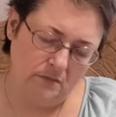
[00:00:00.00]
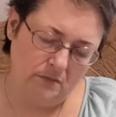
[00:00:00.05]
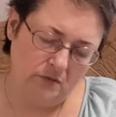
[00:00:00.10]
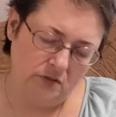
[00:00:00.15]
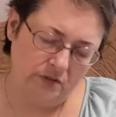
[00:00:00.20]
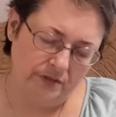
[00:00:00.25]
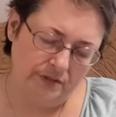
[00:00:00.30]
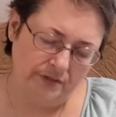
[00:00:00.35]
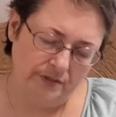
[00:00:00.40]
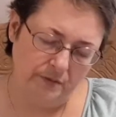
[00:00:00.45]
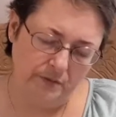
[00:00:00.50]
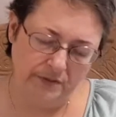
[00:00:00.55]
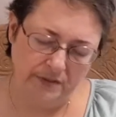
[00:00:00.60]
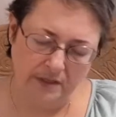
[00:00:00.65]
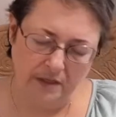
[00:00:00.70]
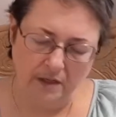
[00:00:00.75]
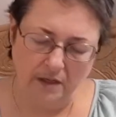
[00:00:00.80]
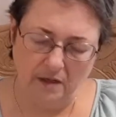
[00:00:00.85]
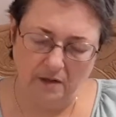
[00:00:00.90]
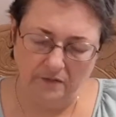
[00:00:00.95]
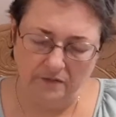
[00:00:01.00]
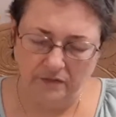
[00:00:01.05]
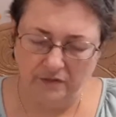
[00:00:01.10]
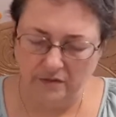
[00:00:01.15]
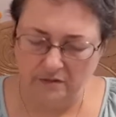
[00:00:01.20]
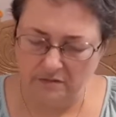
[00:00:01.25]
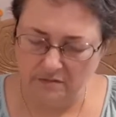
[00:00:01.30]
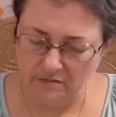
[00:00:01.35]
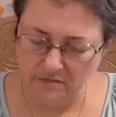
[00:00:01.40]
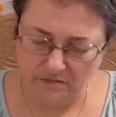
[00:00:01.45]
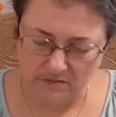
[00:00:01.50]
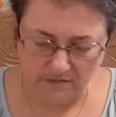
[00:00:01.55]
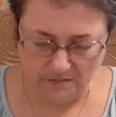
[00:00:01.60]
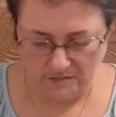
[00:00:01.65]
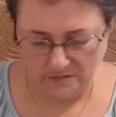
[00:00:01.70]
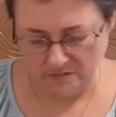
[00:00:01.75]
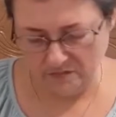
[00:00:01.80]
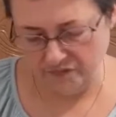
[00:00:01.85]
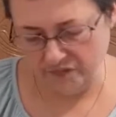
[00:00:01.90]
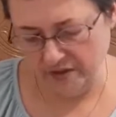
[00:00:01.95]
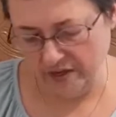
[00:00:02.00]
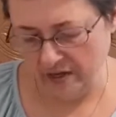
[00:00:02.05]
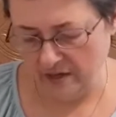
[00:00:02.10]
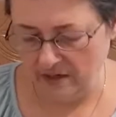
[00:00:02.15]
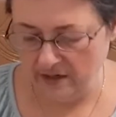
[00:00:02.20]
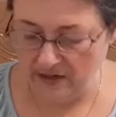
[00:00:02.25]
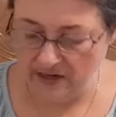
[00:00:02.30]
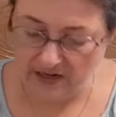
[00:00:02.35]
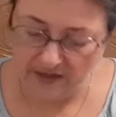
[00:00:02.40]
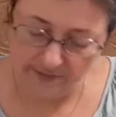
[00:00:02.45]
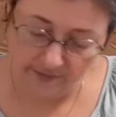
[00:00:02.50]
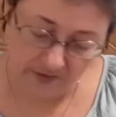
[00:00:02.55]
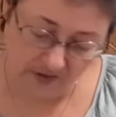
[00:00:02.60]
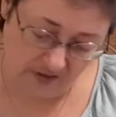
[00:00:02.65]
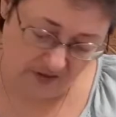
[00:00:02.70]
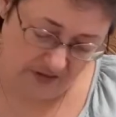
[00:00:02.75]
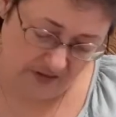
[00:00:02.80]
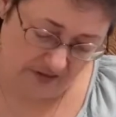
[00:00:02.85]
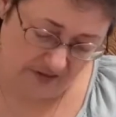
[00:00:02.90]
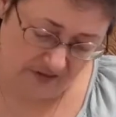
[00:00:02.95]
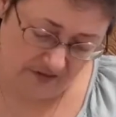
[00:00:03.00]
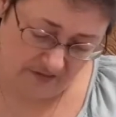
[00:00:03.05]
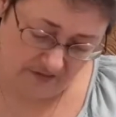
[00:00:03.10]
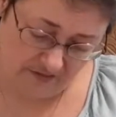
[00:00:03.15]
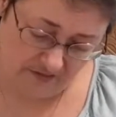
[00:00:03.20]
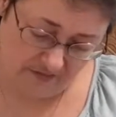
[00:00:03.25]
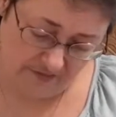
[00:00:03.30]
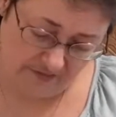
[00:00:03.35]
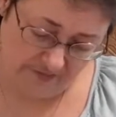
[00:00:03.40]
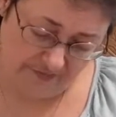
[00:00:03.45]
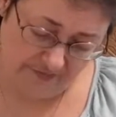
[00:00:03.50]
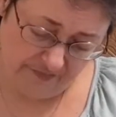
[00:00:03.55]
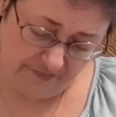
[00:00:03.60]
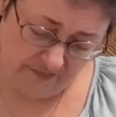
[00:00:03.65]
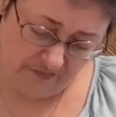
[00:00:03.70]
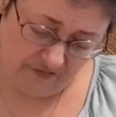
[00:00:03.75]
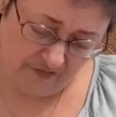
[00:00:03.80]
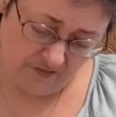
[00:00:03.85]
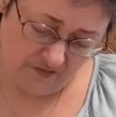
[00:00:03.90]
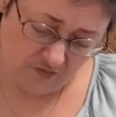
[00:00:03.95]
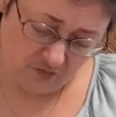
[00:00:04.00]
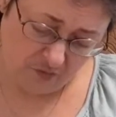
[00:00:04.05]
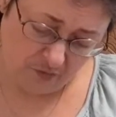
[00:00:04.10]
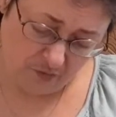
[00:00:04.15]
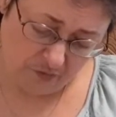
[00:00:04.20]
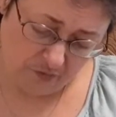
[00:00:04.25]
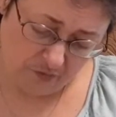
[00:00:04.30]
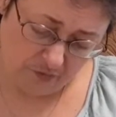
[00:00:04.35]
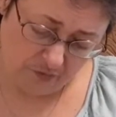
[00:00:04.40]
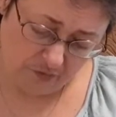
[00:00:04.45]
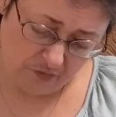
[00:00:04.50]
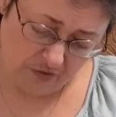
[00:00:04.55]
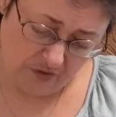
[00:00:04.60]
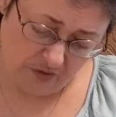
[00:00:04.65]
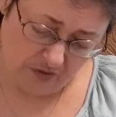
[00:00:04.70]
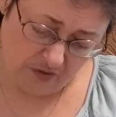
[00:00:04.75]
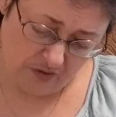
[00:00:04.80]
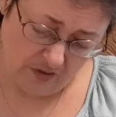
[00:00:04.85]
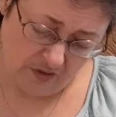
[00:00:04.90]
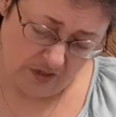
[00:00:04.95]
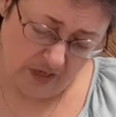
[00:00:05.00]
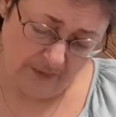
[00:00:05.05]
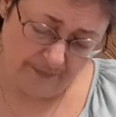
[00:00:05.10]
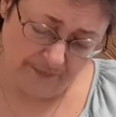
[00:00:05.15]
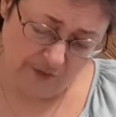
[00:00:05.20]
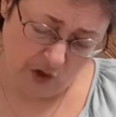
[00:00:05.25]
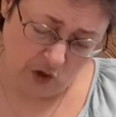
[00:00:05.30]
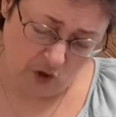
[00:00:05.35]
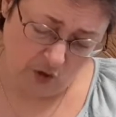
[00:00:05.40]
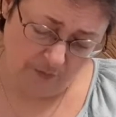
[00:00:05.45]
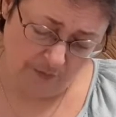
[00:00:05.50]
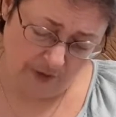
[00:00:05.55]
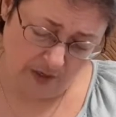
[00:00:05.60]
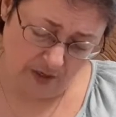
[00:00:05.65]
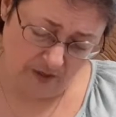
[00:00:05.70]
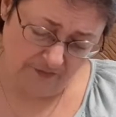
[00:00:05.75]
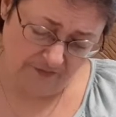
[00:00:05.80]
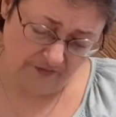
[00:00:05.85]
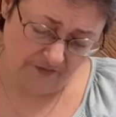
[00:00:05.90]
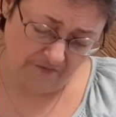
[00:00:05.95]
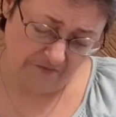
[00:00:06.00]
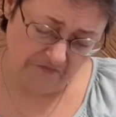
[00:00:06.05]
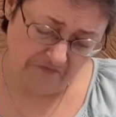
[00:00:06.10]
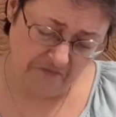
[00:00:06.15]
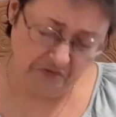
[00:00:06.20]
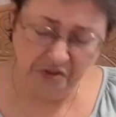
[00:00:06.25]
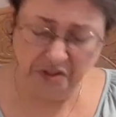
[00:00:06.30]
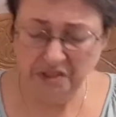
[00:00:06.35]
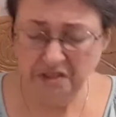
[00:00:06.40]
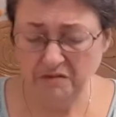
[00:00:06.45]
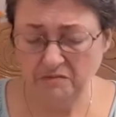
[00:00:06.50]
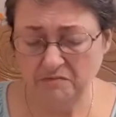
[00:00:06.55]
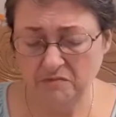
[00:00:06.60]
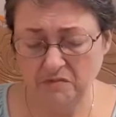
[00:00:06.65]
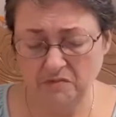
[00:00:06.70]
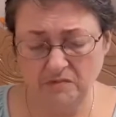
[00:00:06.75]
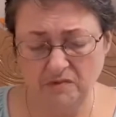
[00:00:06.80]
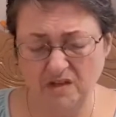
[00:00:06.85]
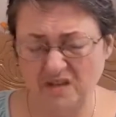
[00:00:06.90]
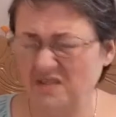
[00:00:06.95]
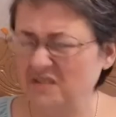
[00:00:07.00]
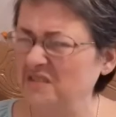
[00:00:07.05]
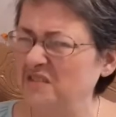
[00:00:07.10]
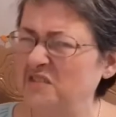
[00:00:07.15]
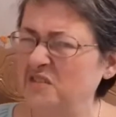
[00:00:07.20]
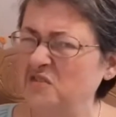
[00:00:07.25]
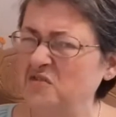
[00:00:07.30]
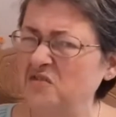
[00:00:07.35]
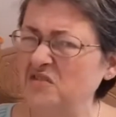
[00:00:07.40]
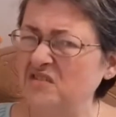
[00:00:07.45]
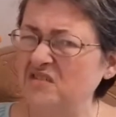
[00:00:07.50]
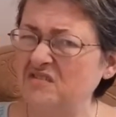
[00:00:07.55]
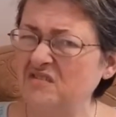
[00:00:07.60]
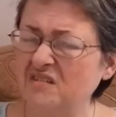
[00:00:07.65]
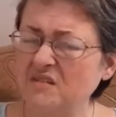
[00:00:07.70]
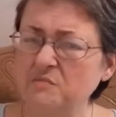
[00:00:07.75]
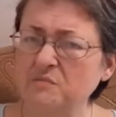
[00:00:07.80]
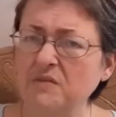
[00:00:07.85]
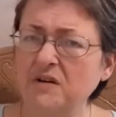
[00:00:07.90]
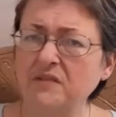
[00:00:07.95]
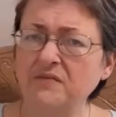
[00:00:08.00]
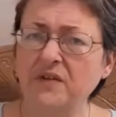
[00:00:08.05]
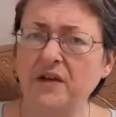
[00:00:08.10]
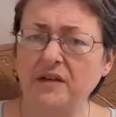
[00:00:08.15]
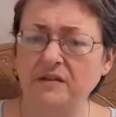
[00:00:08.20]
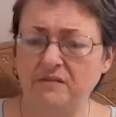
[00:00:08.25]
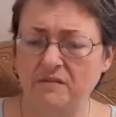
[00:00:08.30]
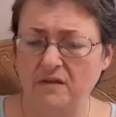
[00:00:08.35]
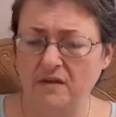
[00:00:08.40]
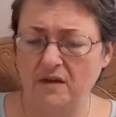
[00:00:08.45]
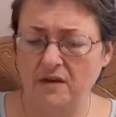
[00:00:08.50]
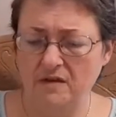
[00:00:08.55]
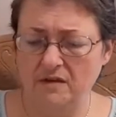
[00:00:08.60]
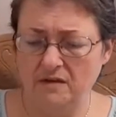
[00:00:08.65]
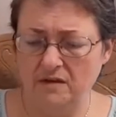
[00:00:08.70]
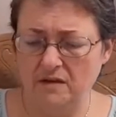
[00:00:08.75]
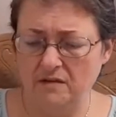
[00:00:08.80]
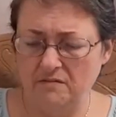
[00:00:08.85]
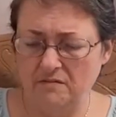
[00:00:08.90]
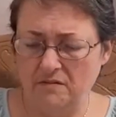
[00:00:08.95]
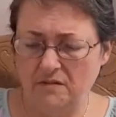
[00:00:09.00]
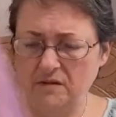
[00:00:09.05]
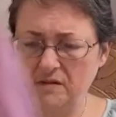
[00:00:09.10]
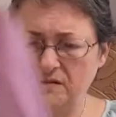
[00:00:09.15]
trying to see what they have. If they had a name on it. Yeah, dark mauve. Really? They consider this dark mauve? I I